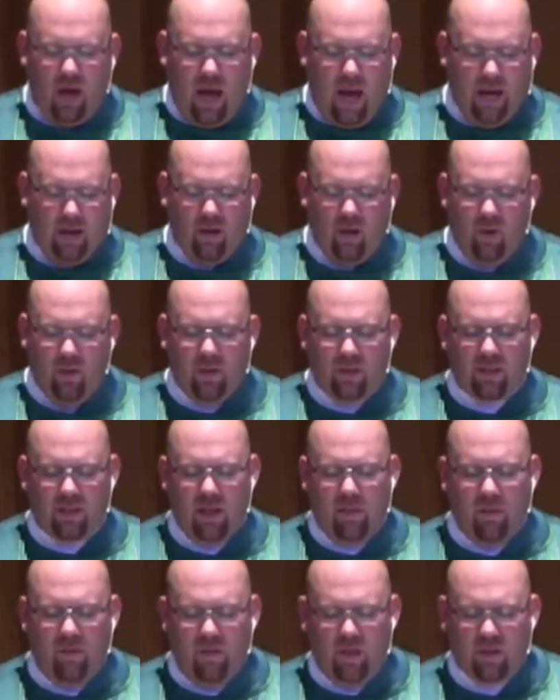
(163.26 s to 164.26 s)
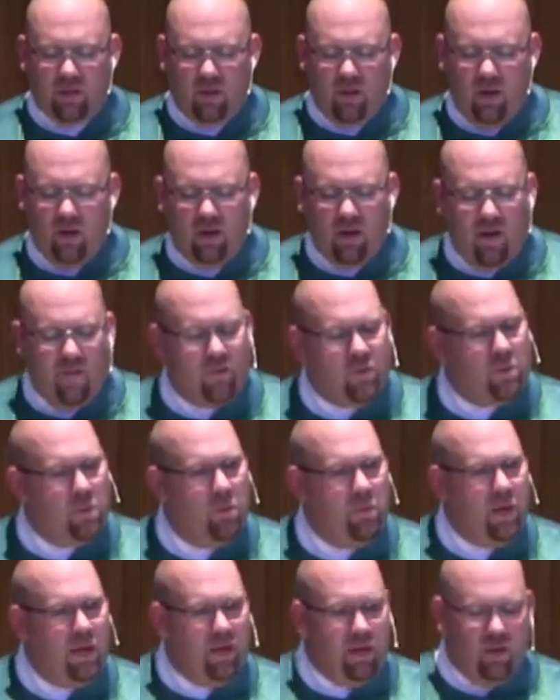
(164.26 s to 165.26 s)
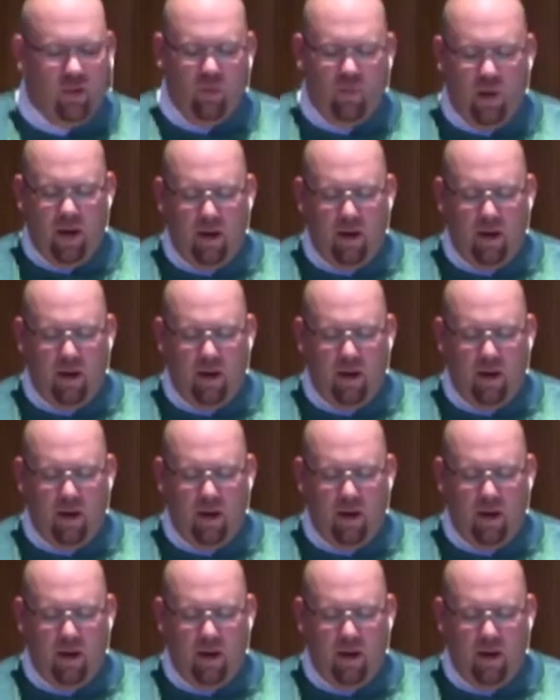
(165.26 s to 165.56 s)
I know that some of us are uncomfortable meeting new